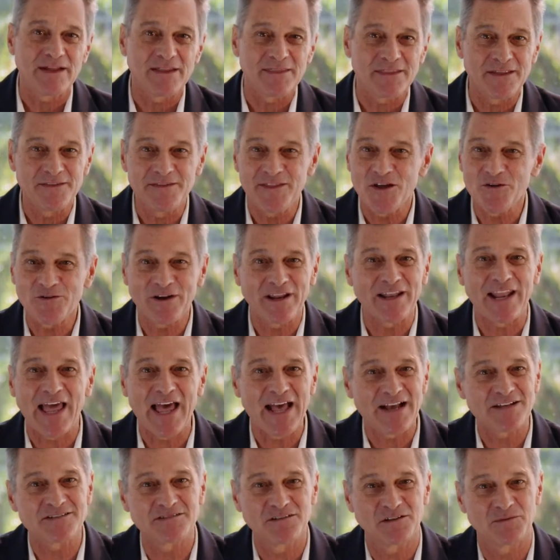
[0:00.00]
then they're in an
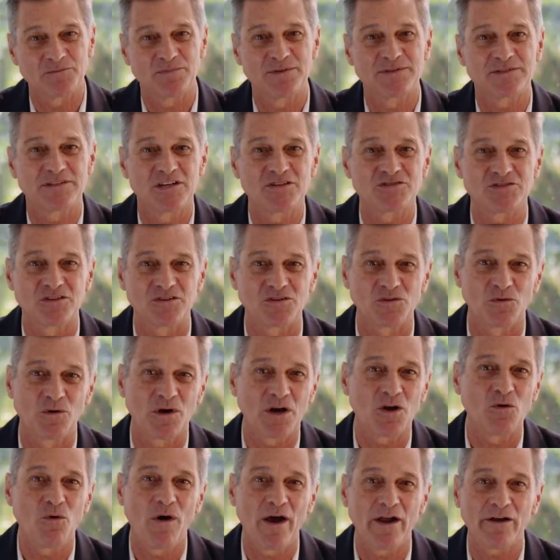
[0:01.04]
excellent position to
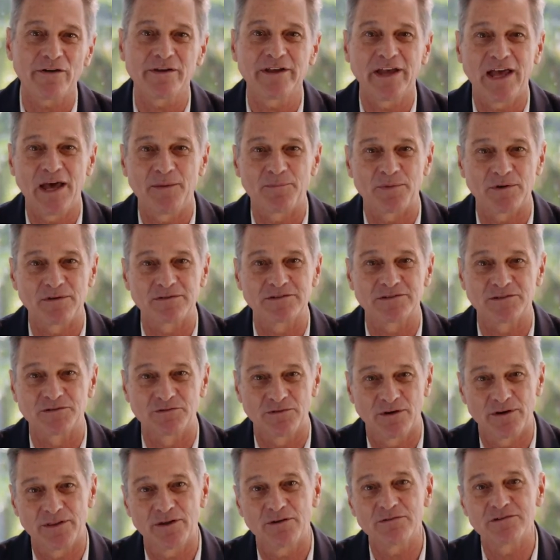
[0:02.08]
acquire capital to
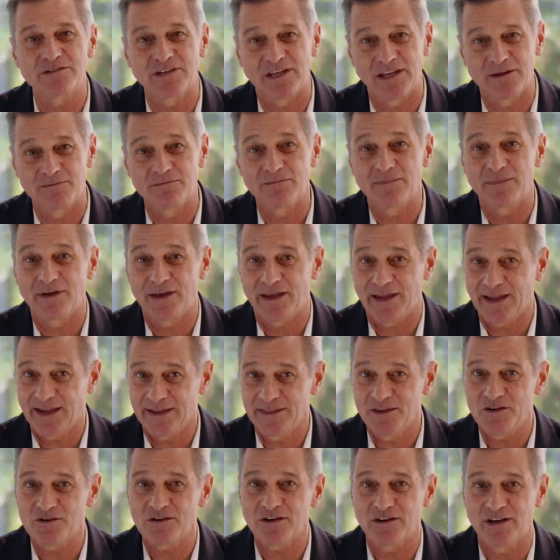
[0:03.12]
grow their team
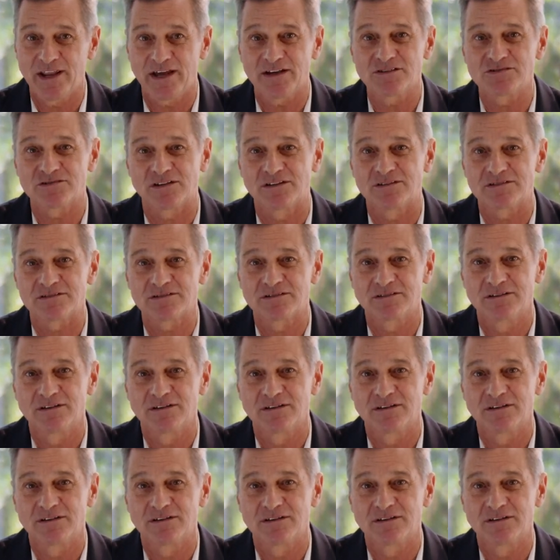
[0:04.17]
and their connections.